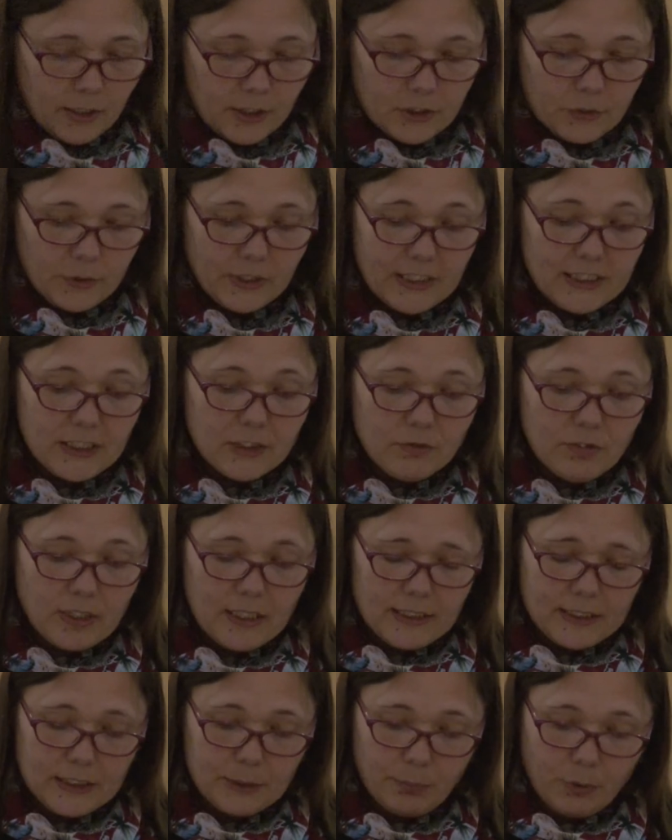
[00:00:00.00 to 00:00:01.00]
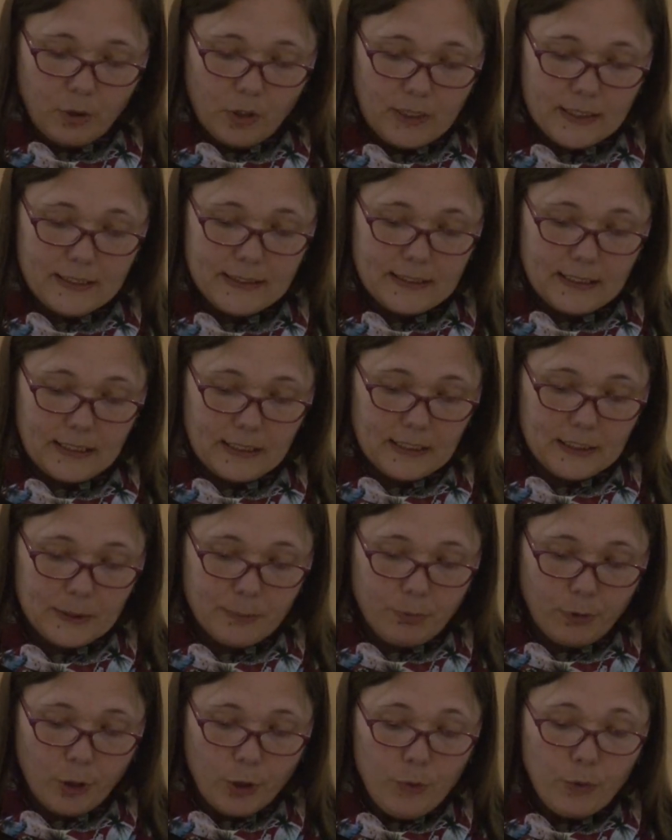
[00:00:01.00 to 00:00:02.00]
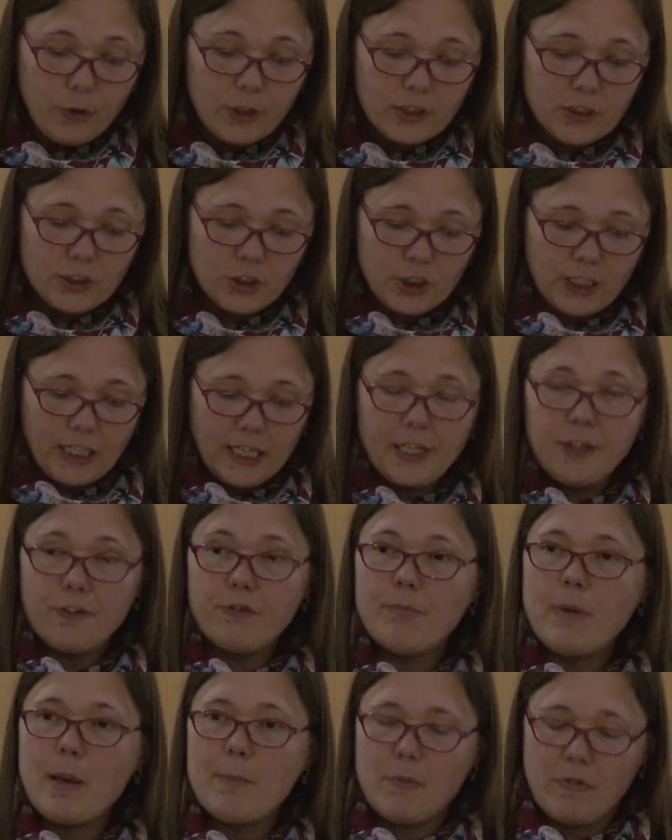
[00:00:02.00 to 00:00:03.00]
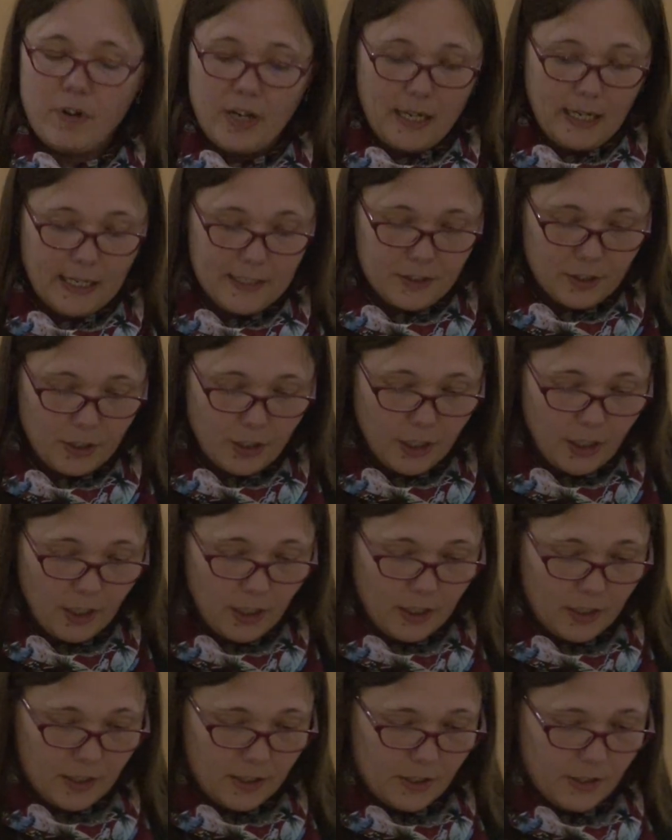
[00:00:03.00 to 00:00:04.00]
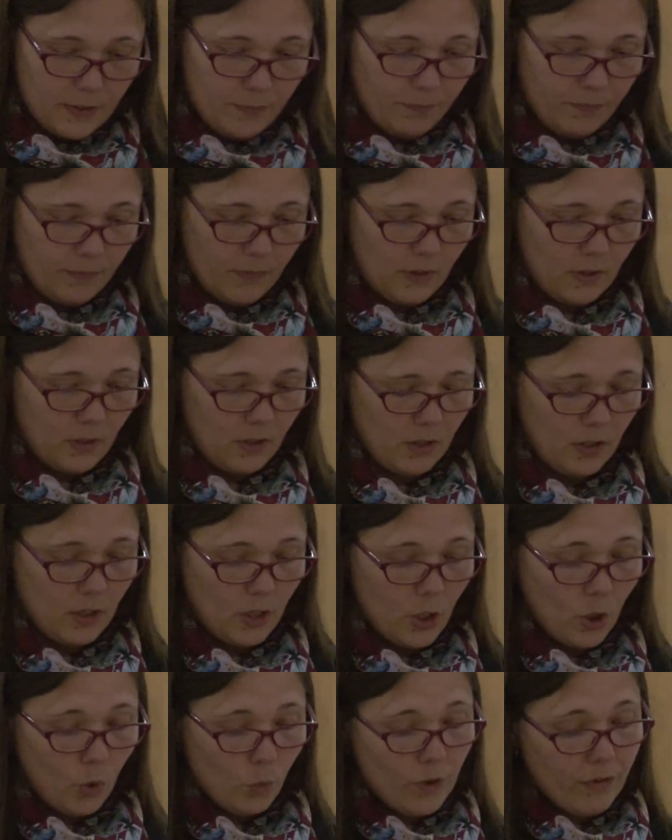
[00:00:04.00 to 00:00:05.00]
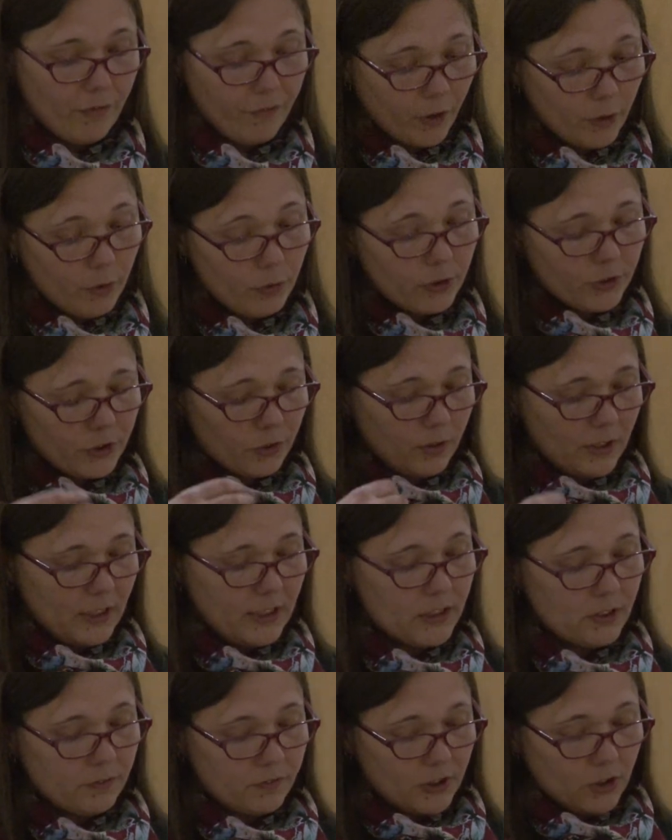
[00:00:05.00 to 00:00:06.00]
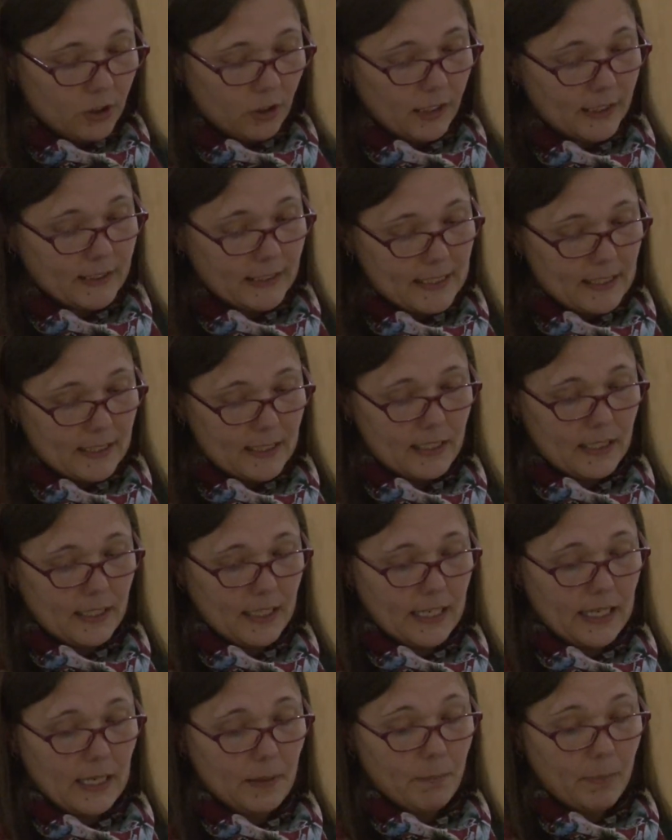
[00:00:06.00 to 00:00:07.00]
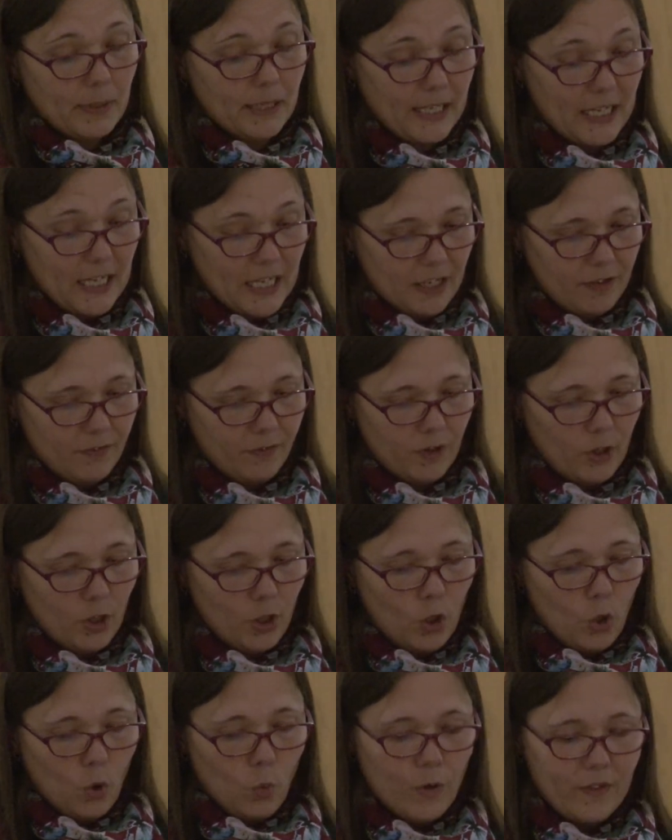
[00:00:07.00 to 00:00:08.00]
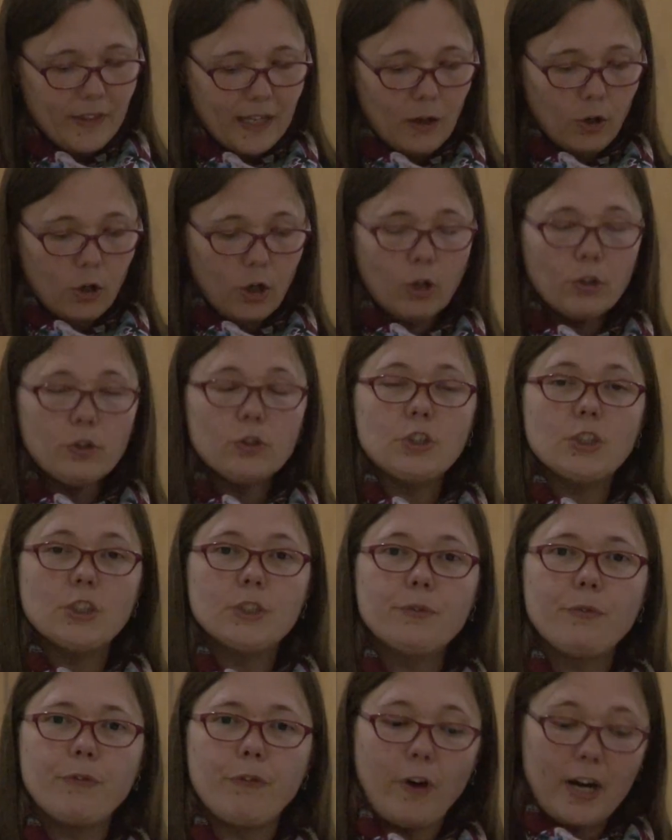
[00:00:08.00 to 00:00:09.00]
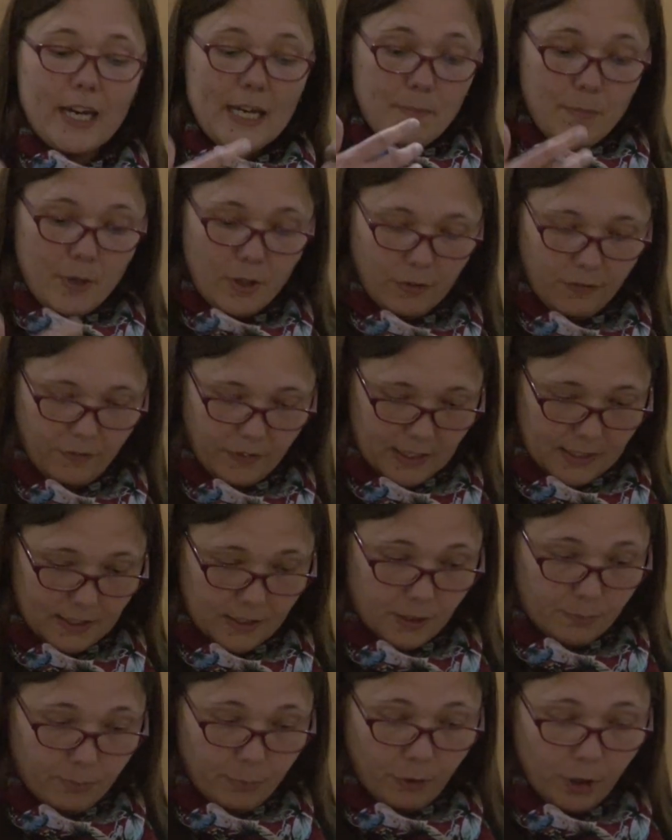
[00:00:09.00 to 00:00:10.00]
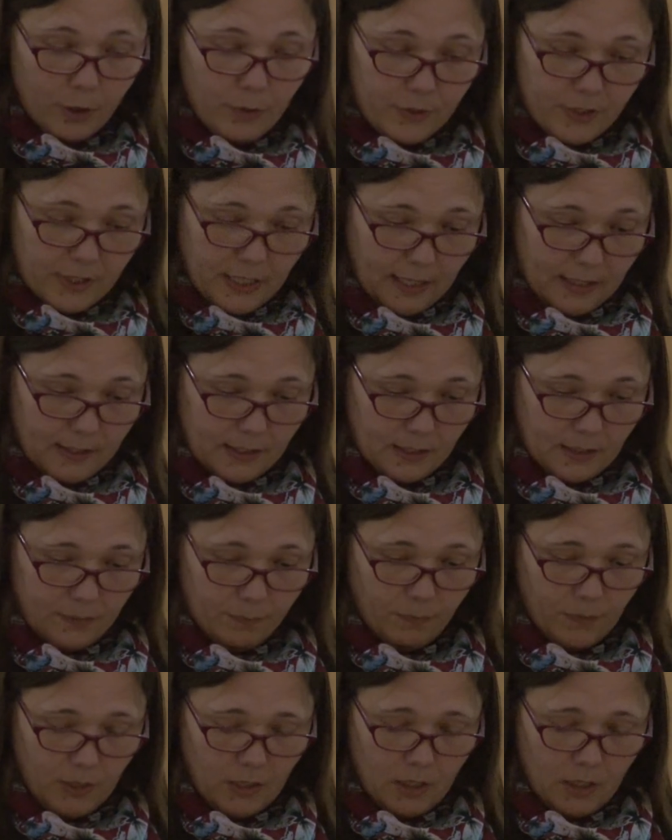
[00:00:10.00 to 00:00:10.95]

So it isn't really surprising this broken chain of memory has occurred. We focus on individual identity and belief without conscious framing of this as a process.